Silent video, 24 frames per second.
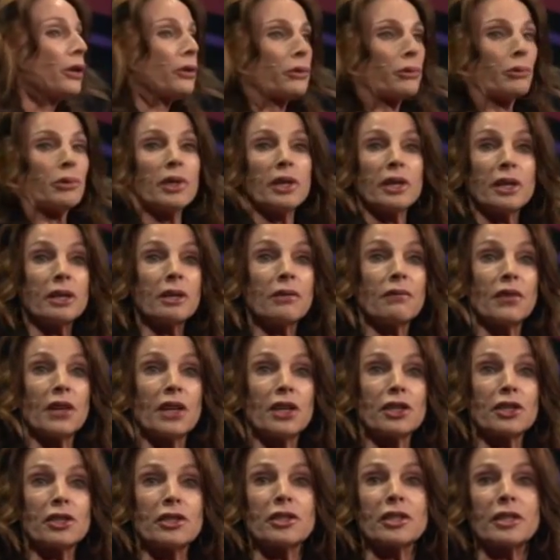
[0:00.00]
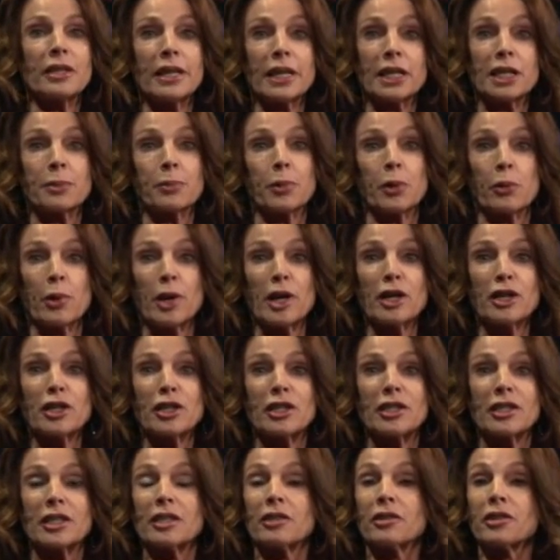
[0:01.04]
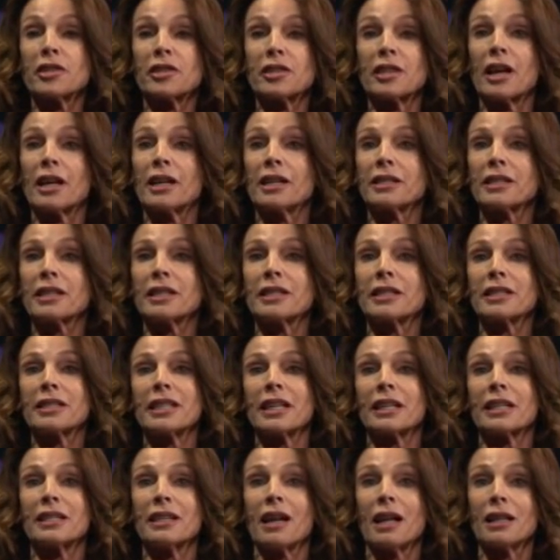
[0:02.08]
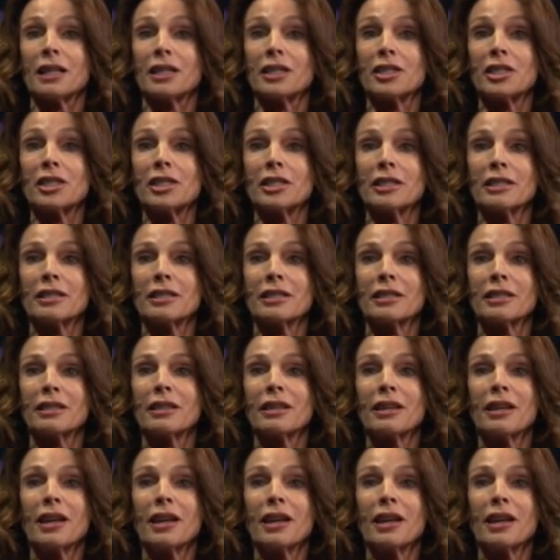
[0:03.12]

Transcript: through the innovations and explorations in our sciences, technologies,